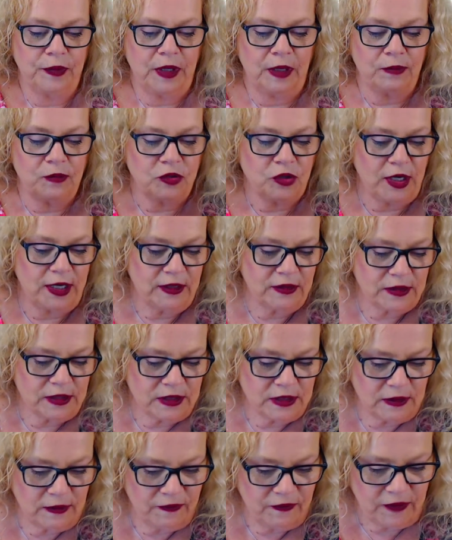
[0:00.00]
I'm trying to
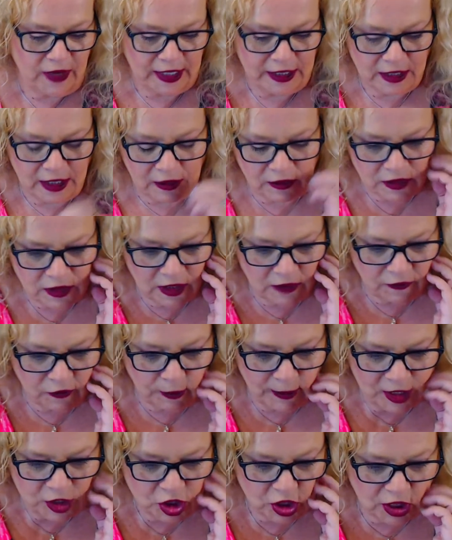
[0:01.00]
find out
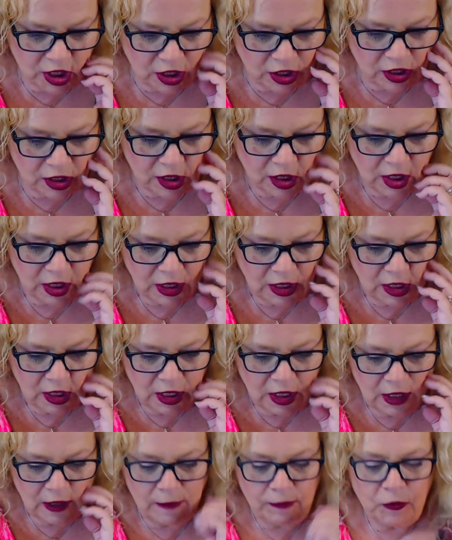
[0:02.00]
information here.
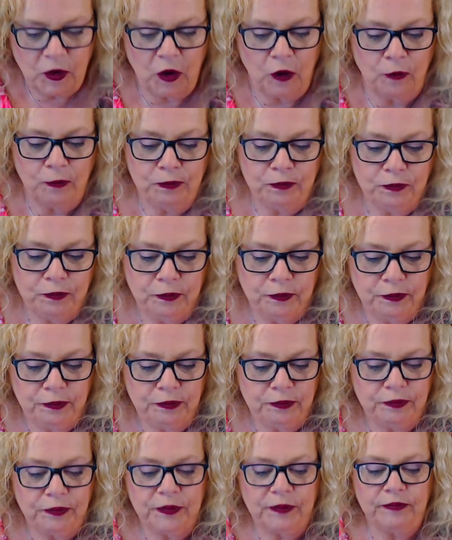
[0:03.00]
Oh.
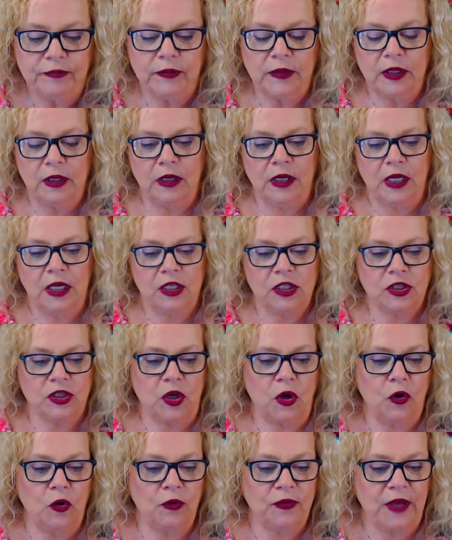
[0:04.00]

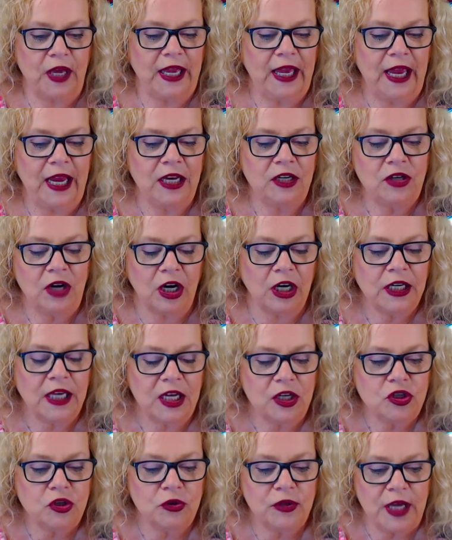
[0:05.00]
So the
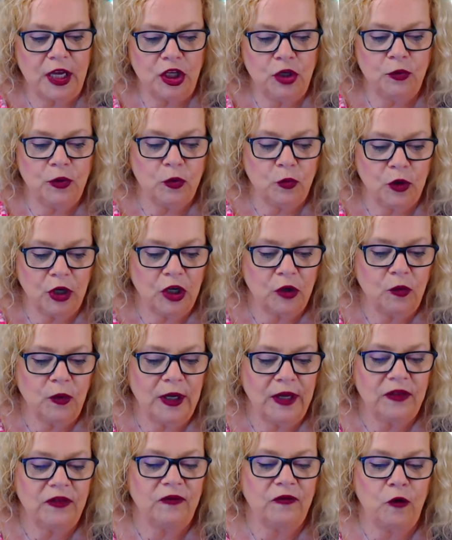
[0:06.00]
archangel that you would work
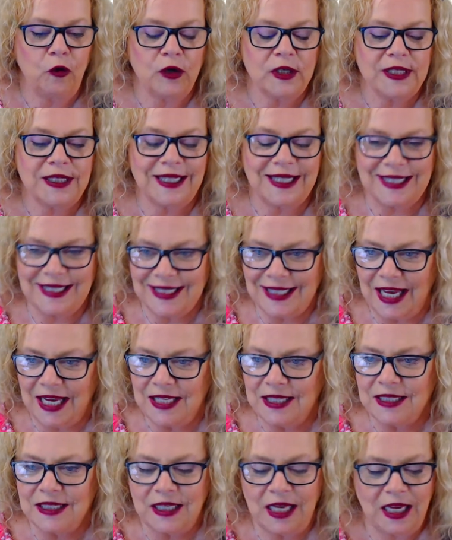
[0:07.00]
with for
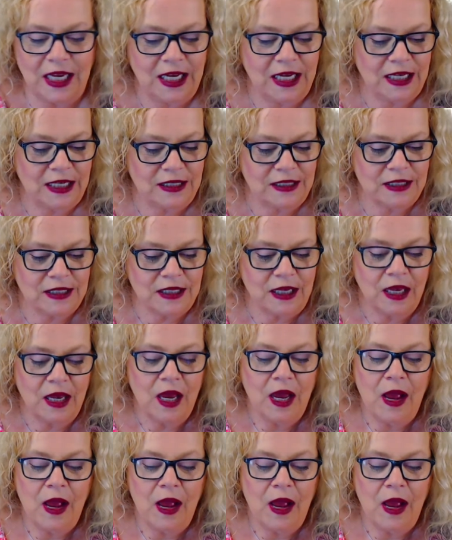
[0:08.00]
success is